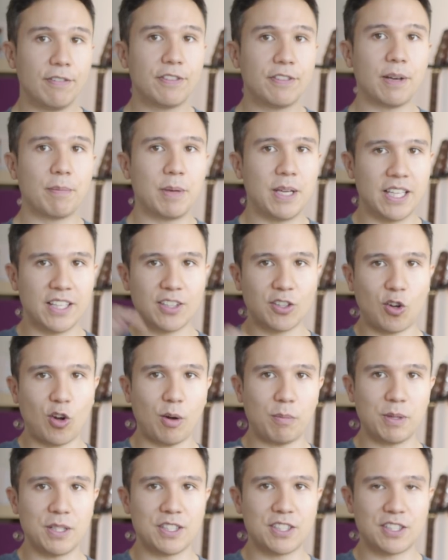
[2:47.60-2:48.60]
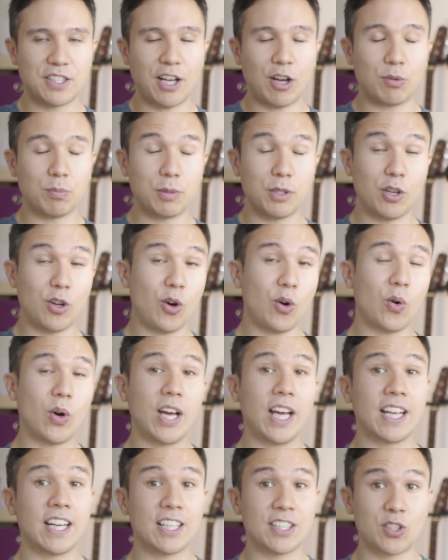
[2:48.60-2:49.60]
them in the comments down below.
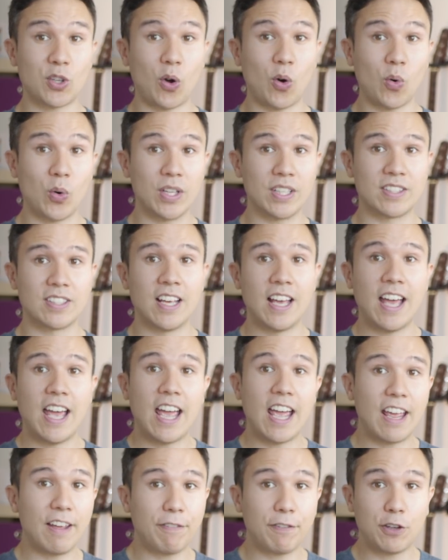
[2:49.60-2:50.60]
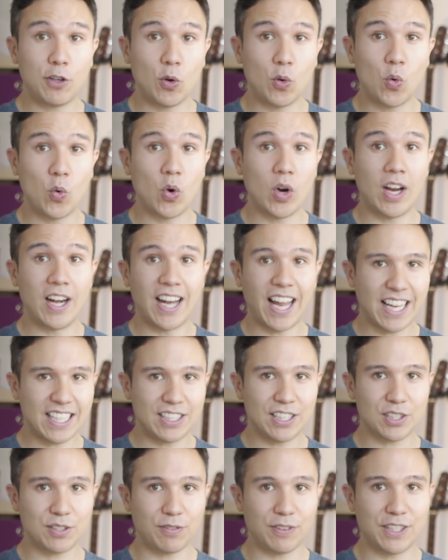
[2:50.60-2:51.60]
And as always, if you like
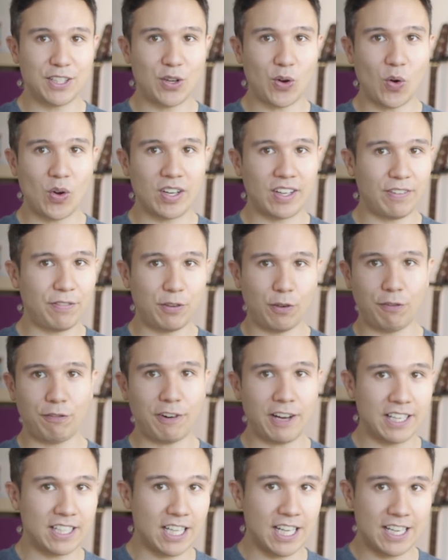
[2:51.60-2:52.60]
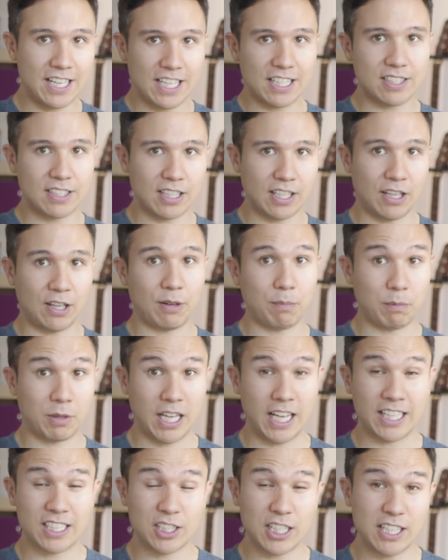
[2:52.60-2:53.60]
this video and if you find this
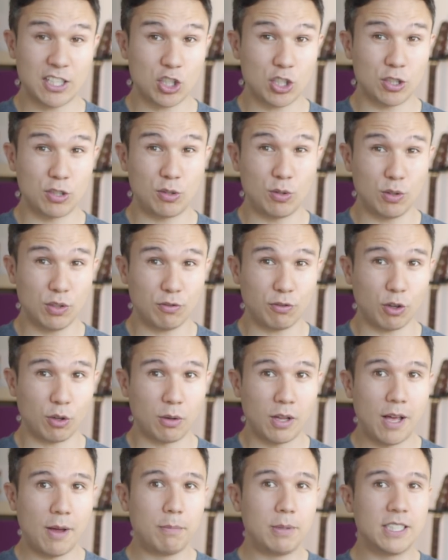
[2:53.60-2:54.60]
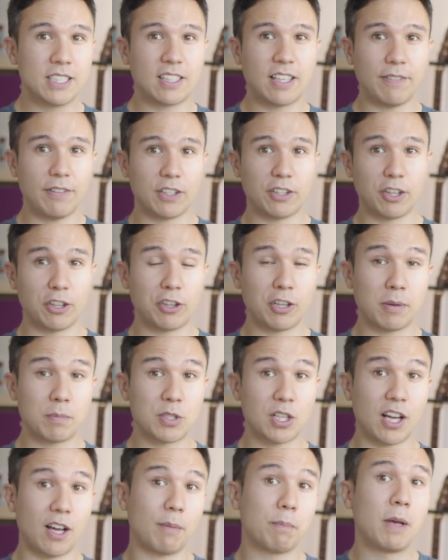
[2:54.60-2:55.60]
extension useful, please give us a
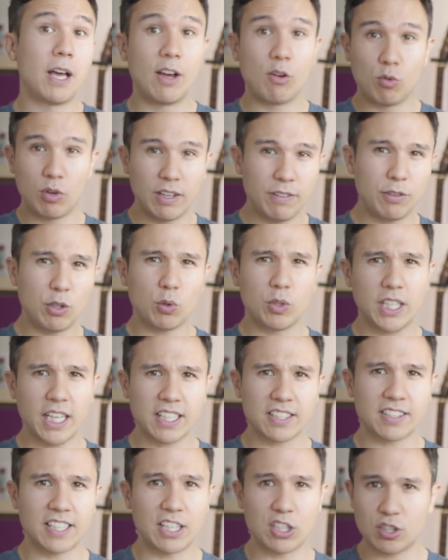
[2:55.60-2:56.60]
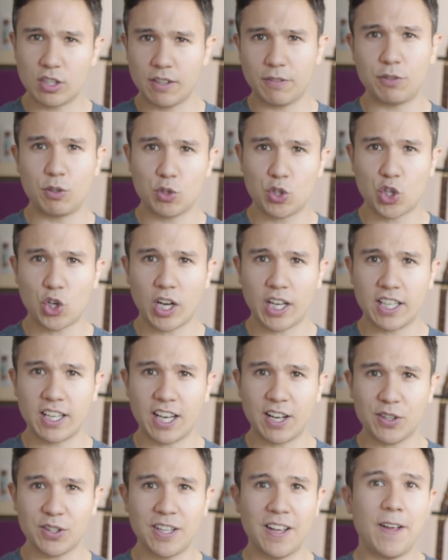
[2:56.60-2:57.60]
thumbs up, review the extension if you try it
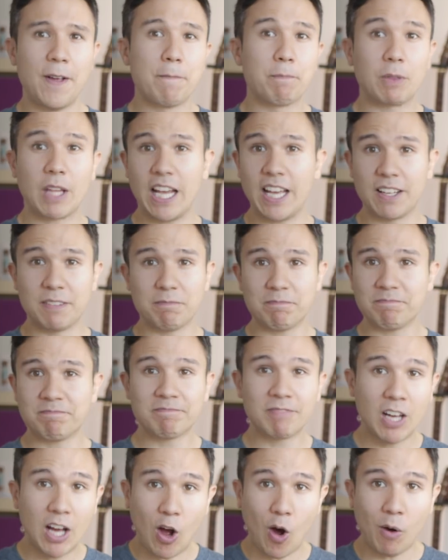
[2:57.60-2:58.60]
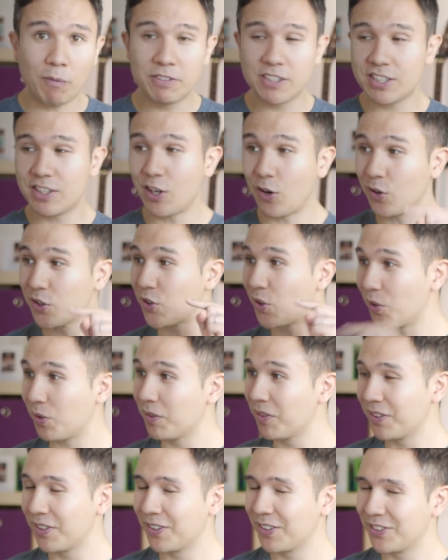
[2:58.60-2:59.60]
out. And obviously
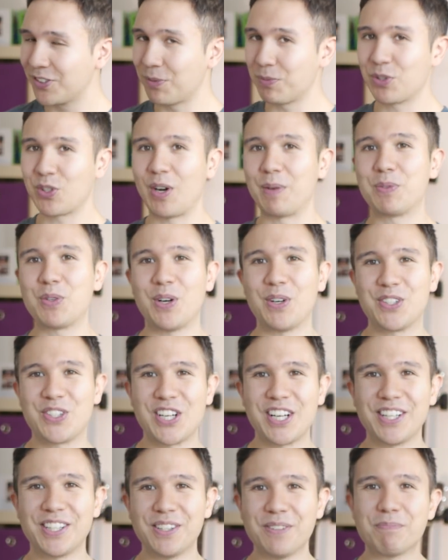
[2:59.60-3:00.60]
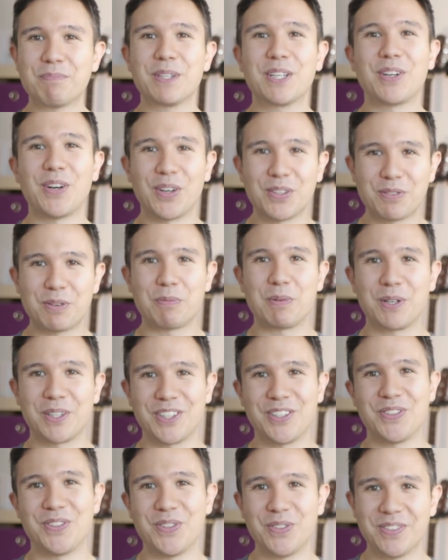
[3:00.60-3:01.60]
also subscribe to our channel because we
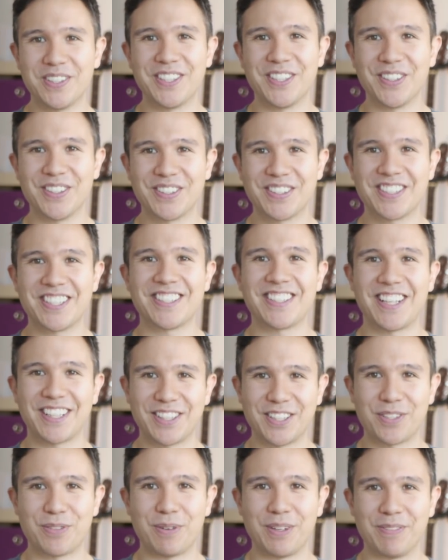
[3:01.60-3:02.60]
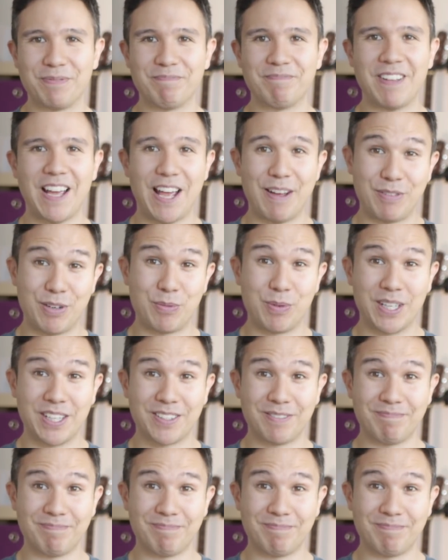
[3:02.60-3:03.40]
bring you new videos just like this one every week.